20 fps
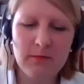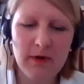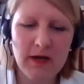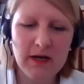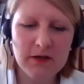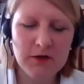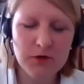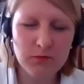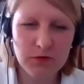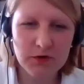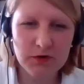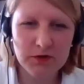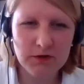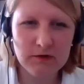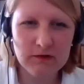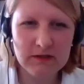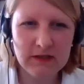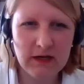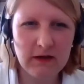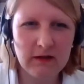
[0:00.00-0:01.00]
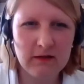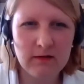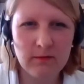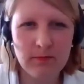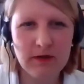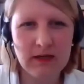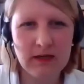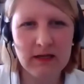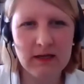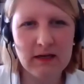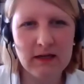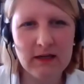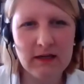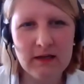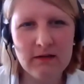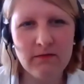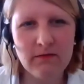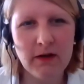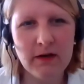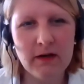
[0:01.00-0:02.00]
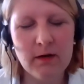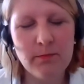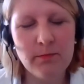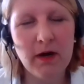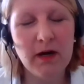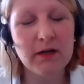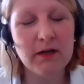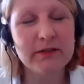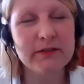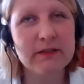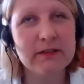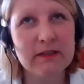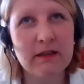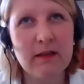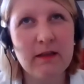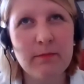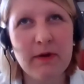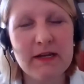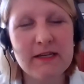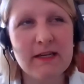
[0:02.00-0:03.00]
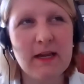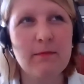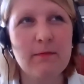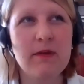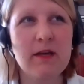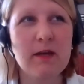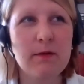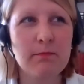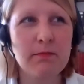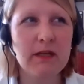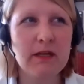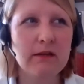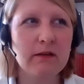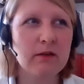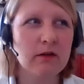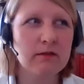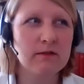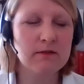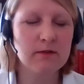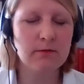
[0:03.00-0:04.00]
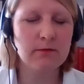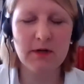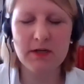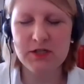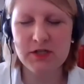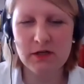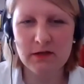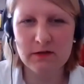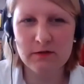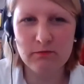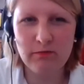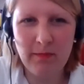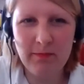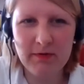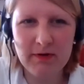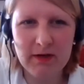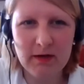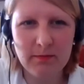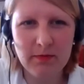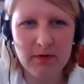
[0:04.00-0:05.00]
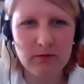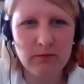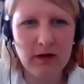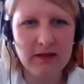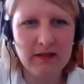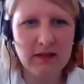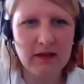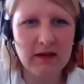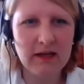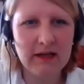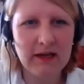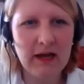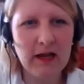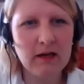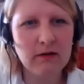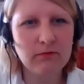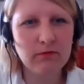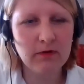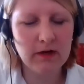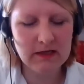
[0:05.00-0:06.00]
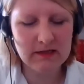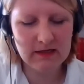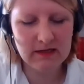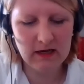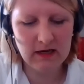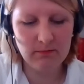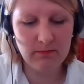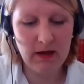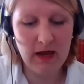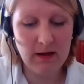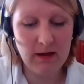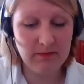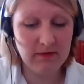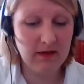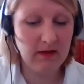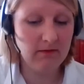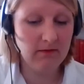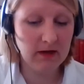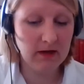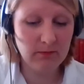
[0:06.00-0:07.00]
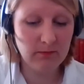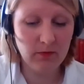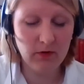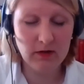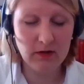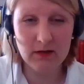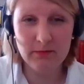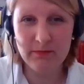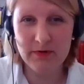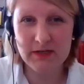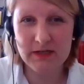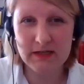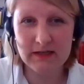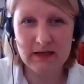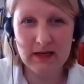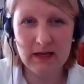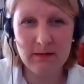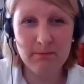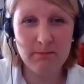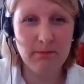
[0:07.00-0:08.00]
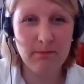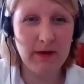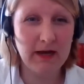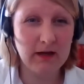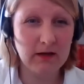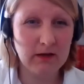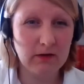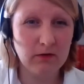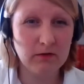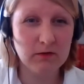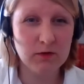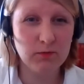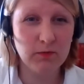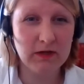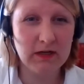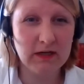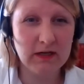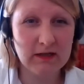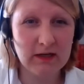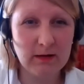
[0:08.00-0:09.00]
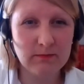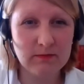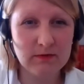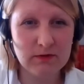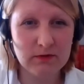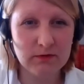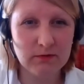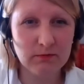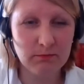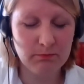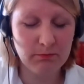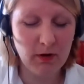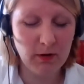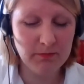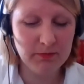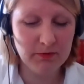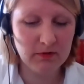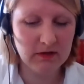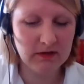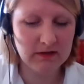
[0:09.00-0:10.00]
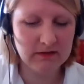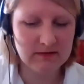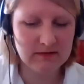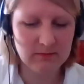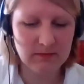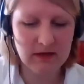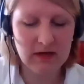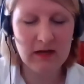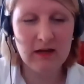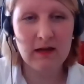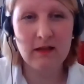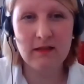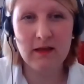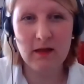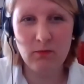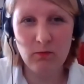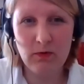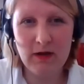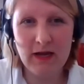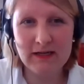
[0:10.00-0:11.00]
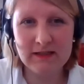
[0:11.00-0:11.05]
back to what you said at the beginning, Ivan, about the pandemic being not so much a disruptor, but rather an accelerator and perhaps having a more limited impact also when it comes to populism than we